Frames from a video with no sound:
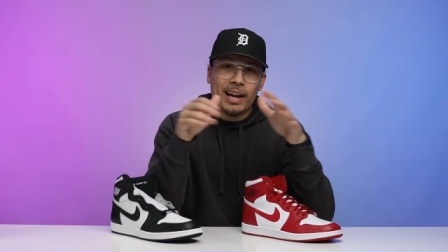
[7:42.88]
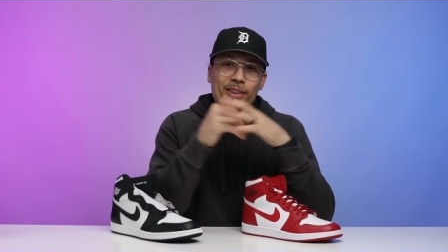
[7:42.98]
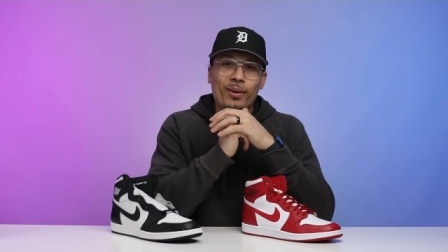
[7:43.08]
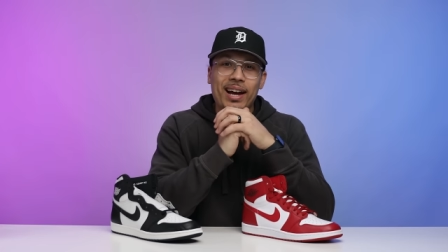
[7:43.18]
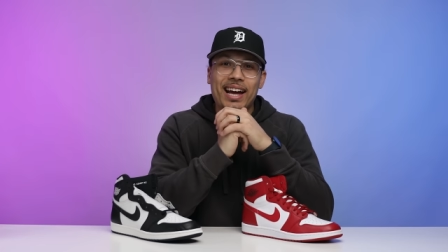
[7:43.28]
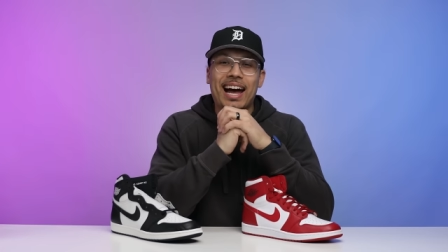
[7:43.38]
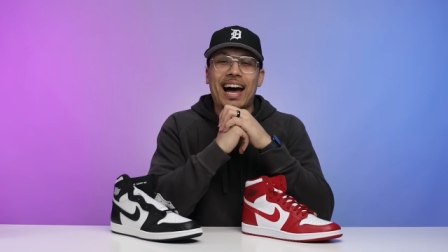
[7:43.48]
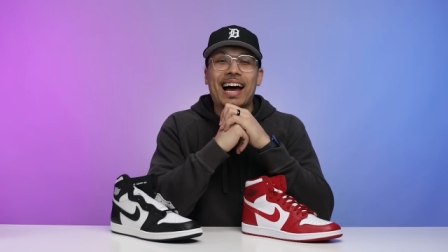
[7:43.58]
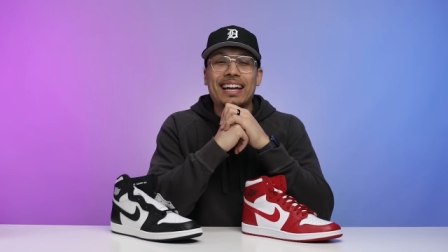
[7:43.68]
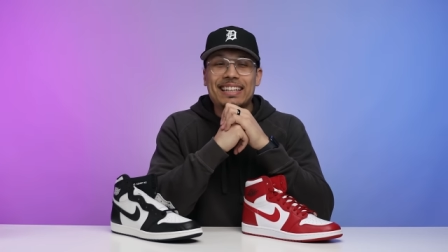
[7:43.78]
by the way,
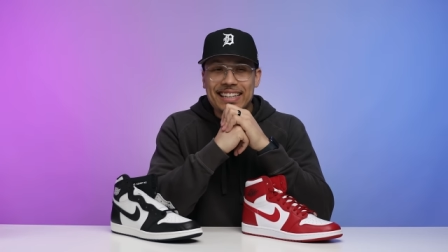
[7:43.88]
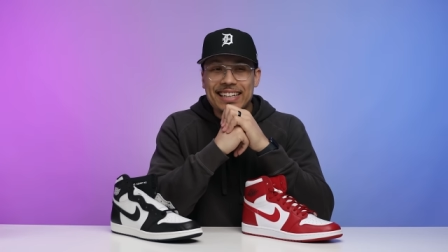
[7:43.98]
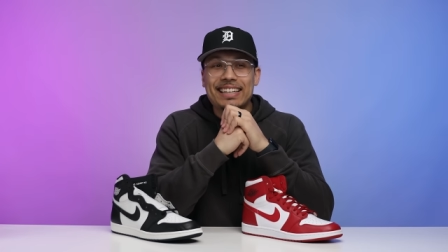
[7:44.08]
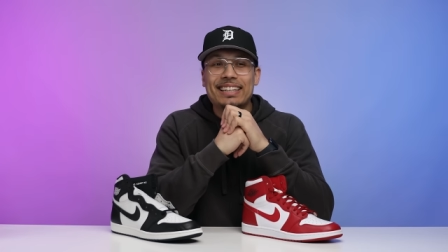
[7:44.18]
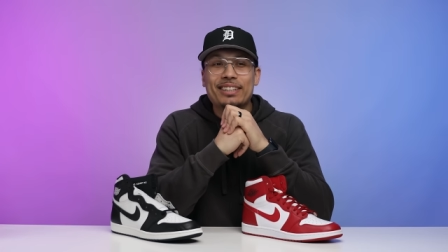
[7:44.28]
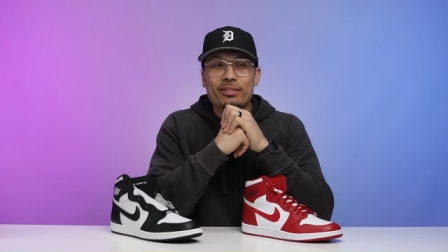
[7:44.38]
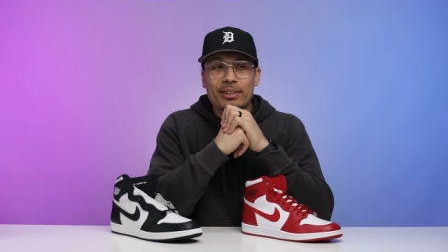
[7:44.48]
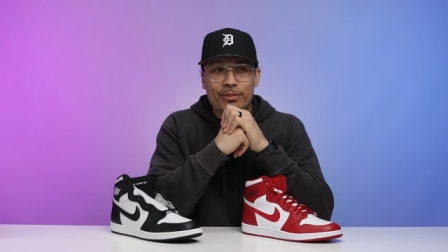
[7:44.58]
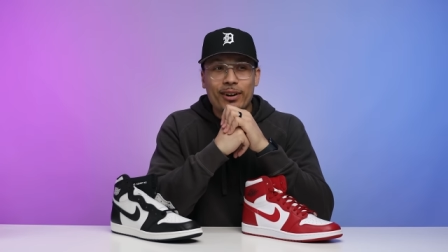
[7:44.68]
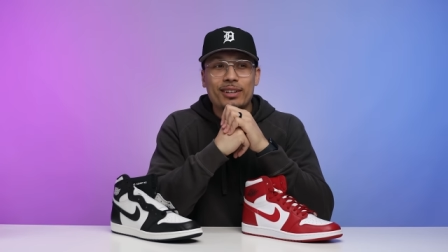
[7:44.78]
I need the
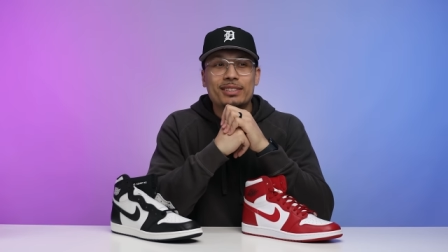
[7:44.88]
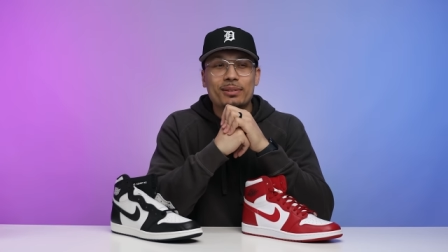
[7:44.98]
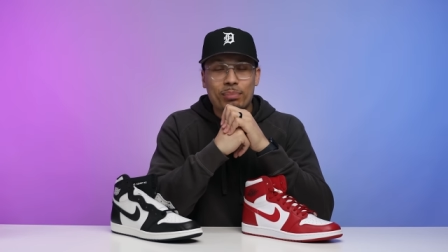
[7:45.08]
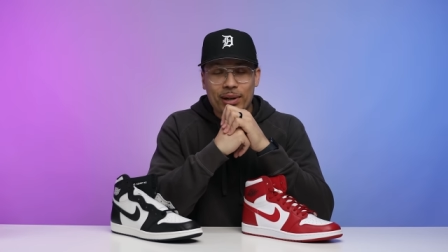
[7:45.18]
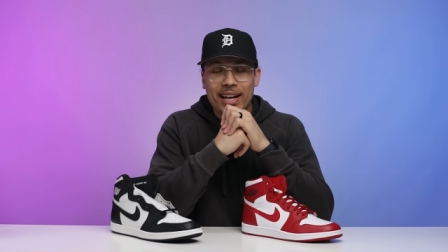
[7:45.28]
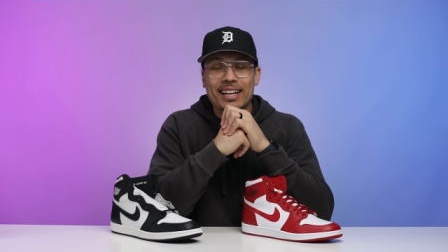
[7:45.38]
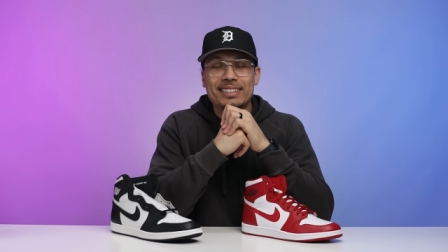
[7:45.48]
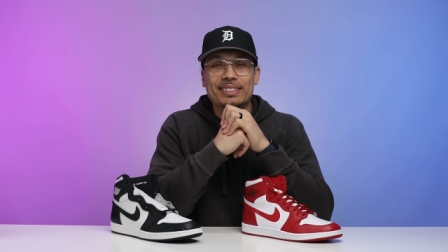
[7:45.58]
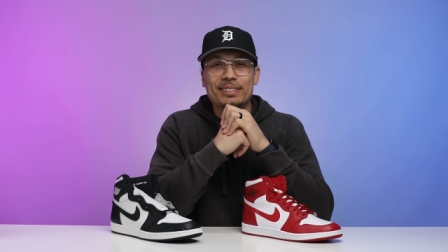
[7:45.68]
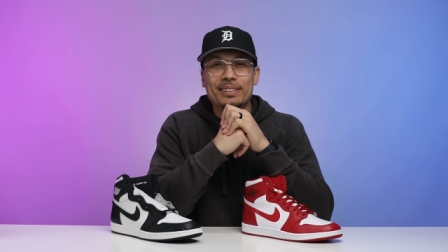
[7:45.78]
reverse
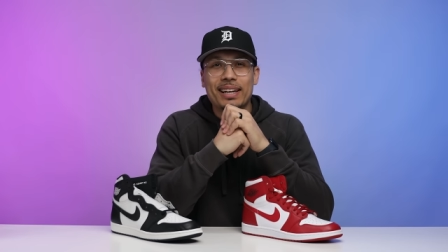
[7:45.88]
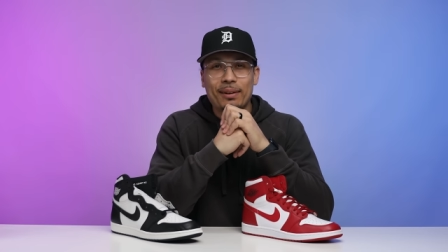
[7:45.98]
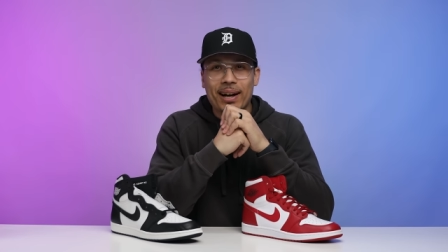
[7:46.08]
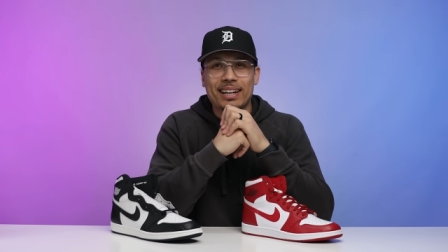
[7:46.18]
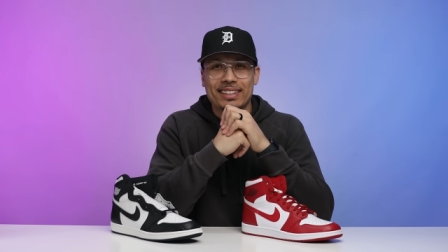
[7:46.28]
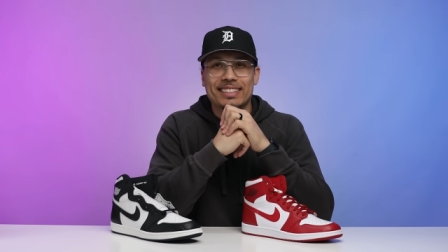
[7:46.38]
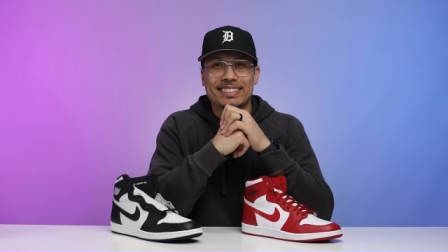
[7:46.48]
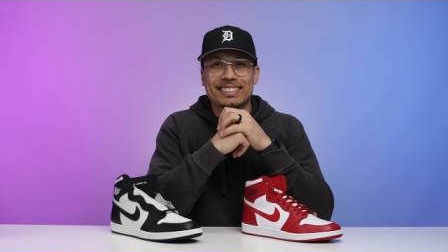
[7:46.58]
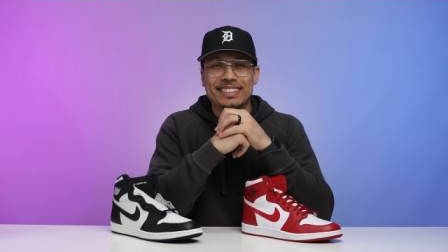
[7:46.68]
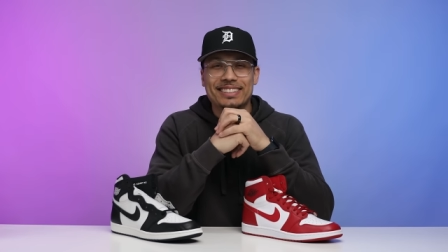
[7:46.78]
breads in my
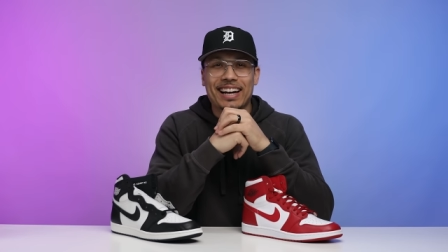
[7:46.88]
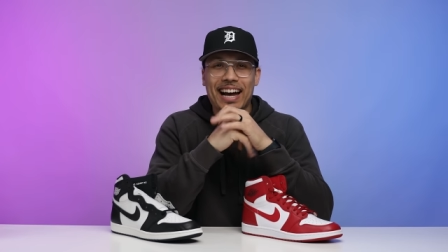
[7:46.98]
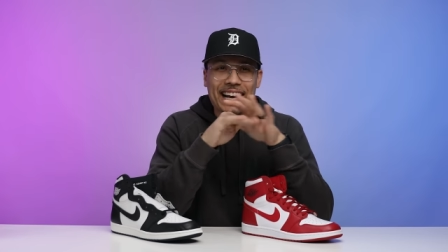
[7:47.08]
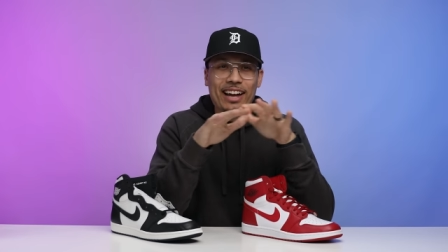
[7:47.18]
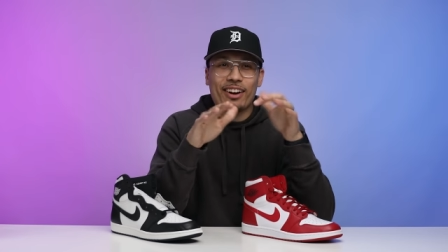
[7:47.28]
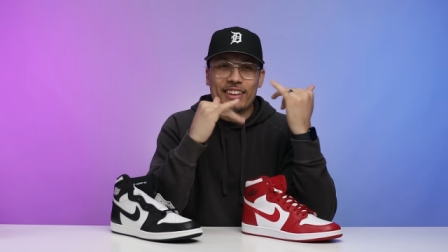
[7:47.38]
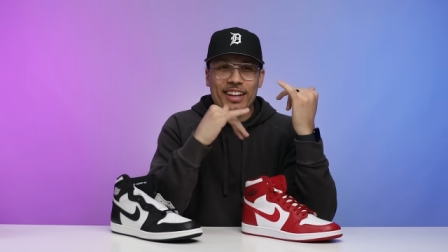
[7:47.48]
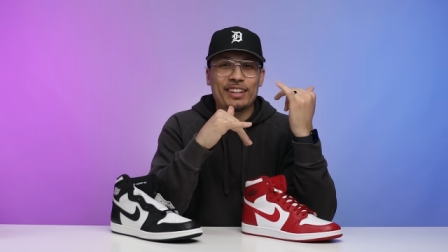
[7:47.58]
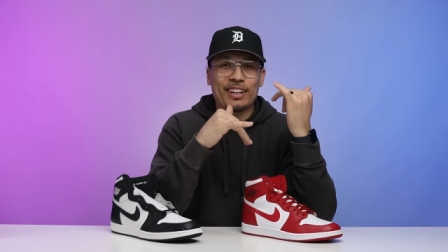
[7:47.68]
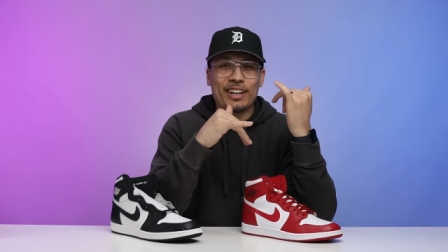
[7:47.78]
collection still. I got all the
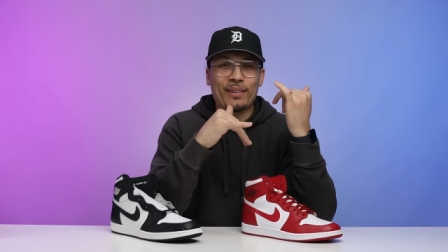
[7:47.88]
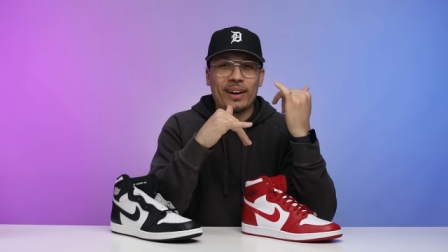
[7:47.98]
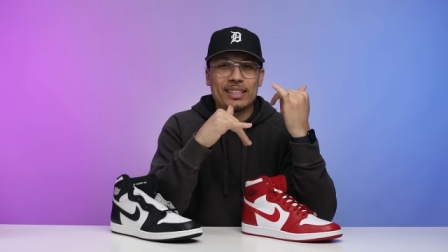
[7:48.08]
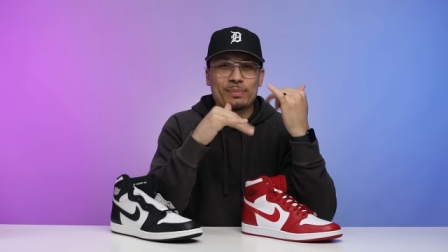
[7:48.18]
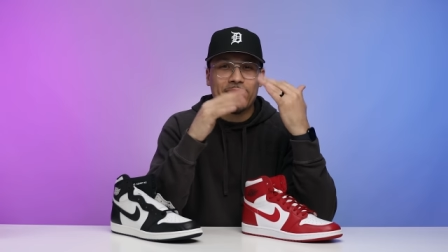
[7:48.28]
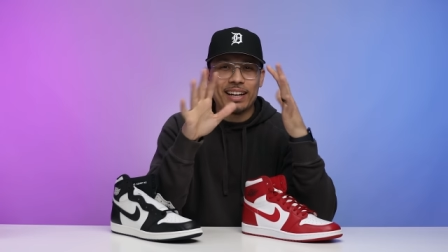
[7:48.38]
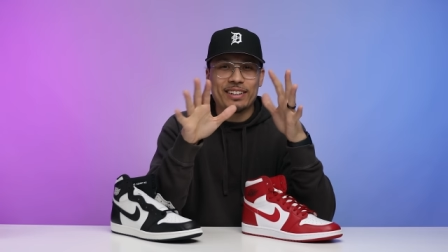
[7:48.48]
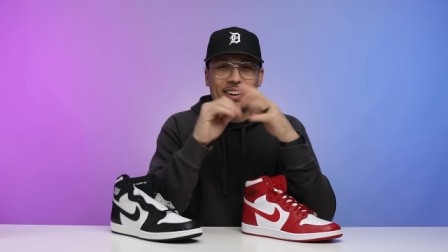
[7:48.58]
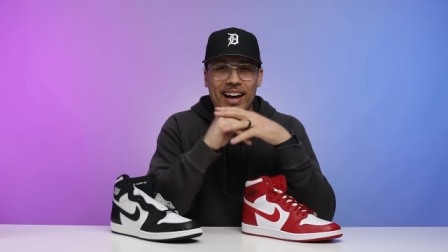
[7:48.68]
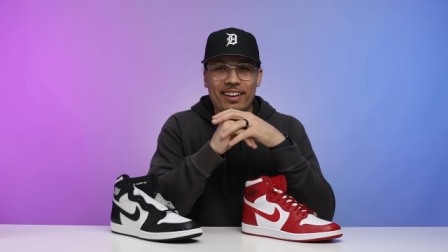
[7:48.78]
other colorways, but I
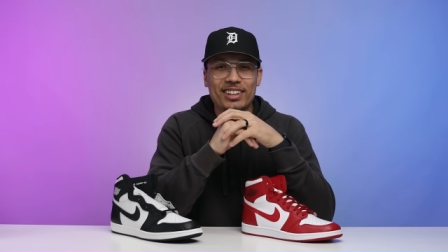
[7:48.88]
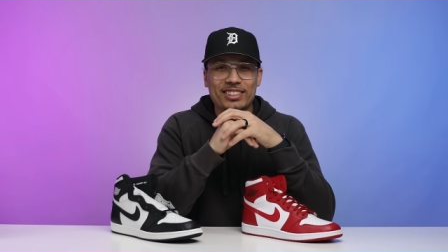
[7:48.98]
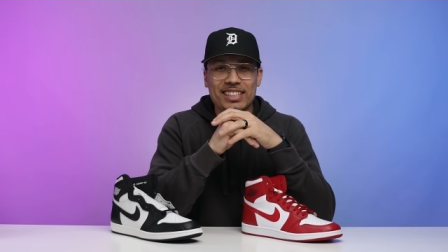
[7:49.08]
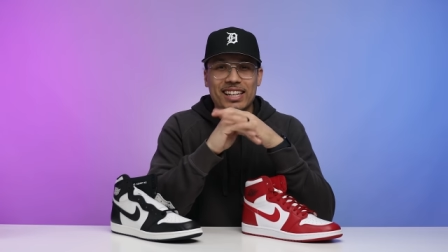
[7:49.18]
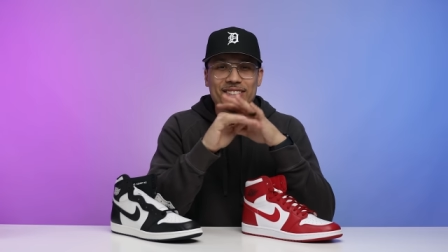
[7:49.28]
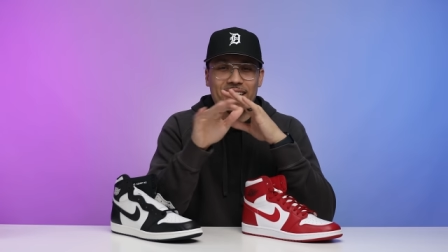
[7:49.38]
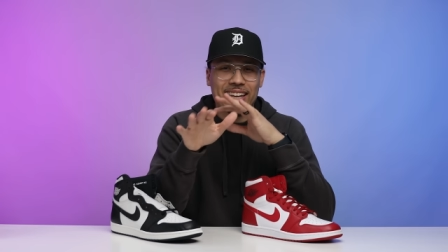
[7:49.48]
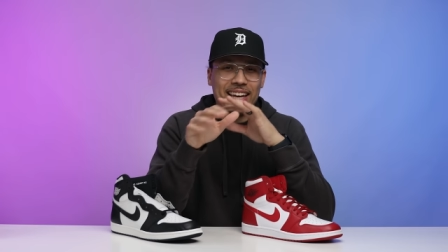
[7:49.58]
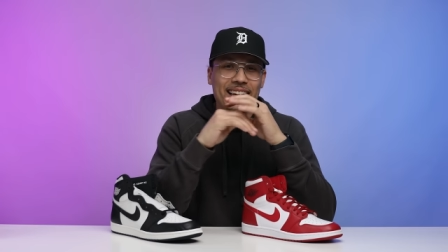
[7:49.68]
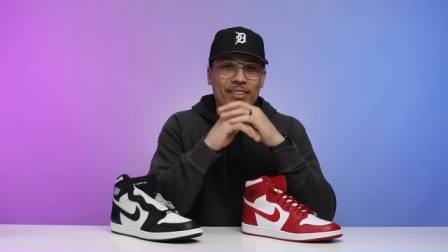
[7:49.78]
don't have those yet, so I
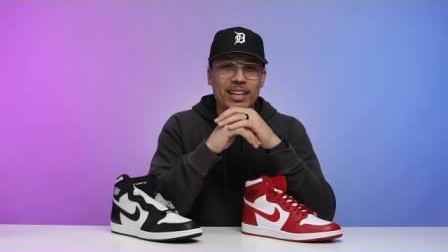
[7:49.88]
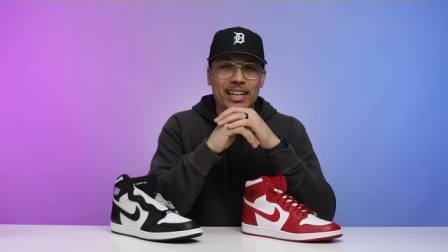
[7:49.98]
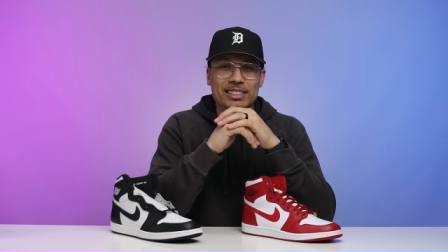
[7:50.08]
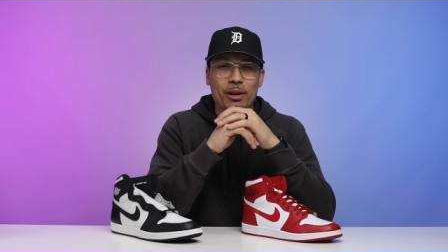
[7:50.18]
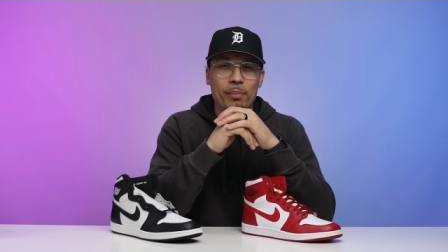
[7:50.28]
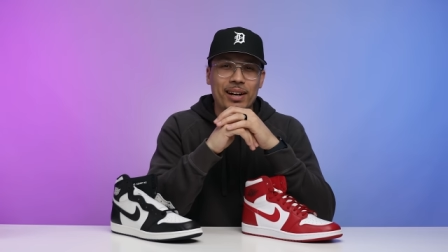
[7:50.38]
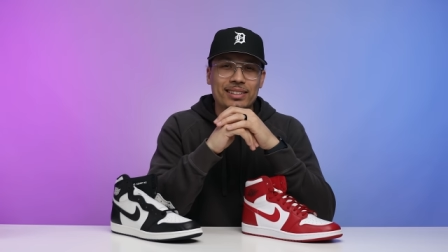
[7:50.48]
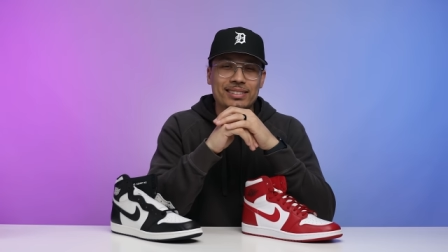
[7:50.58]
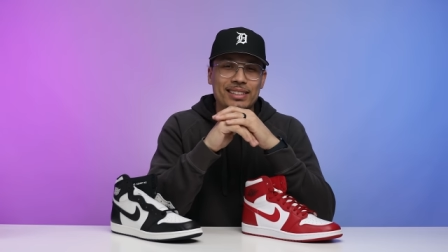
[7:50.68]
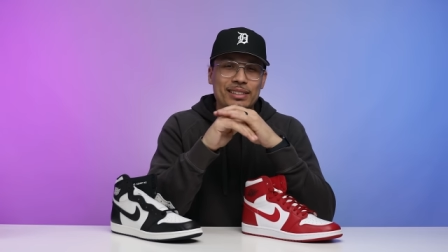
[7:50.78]
can't give you guys a
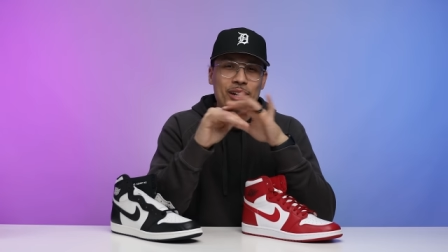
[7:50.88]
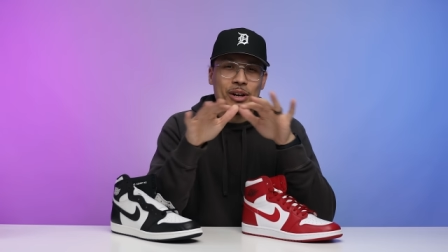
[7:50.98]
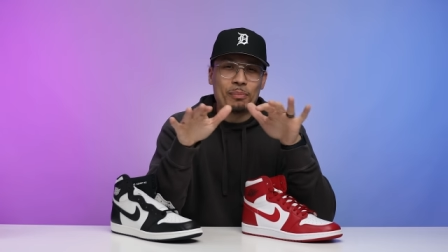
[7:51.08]
comparison.